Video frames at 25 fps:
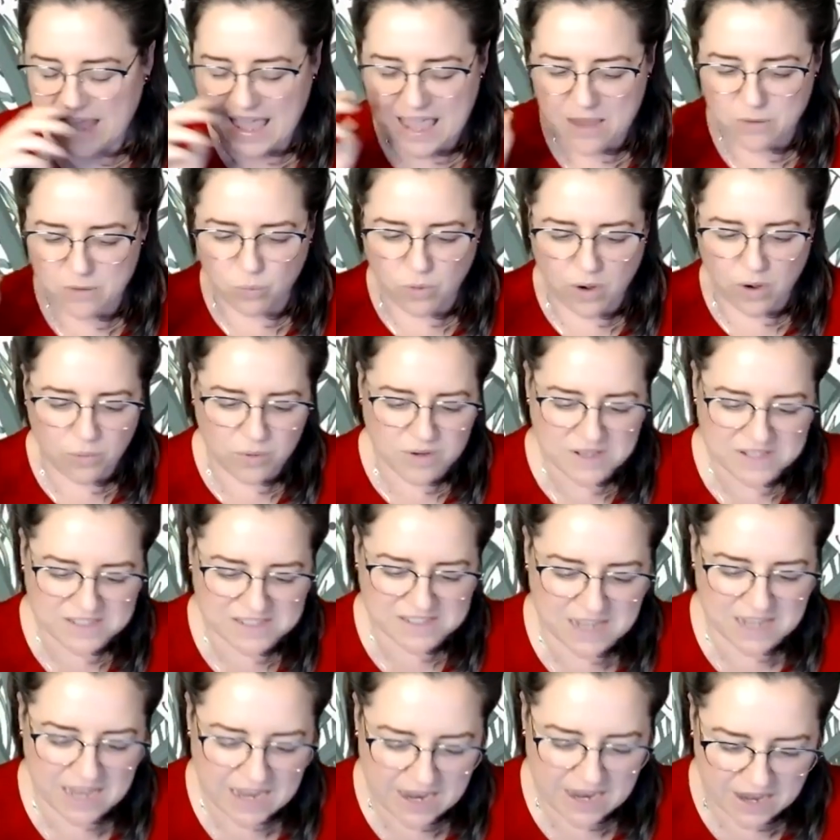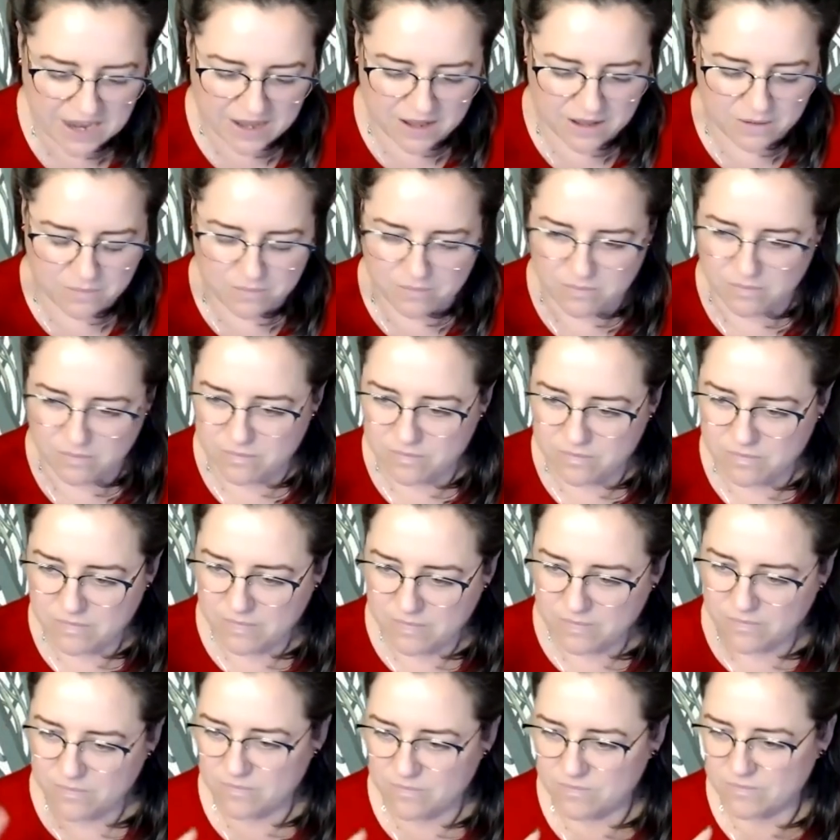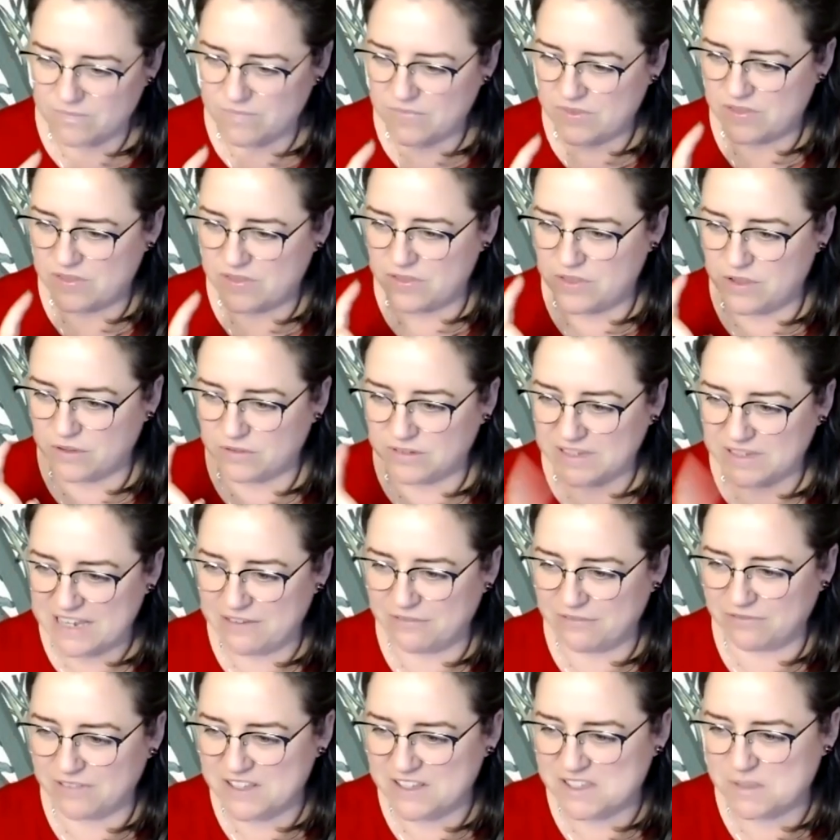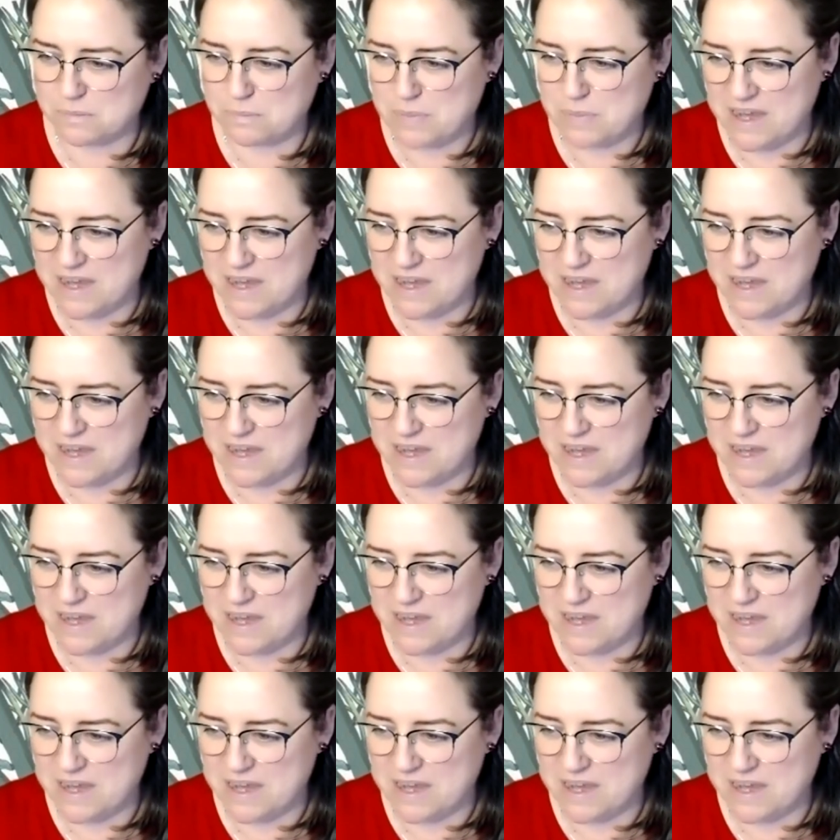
and what was the leafless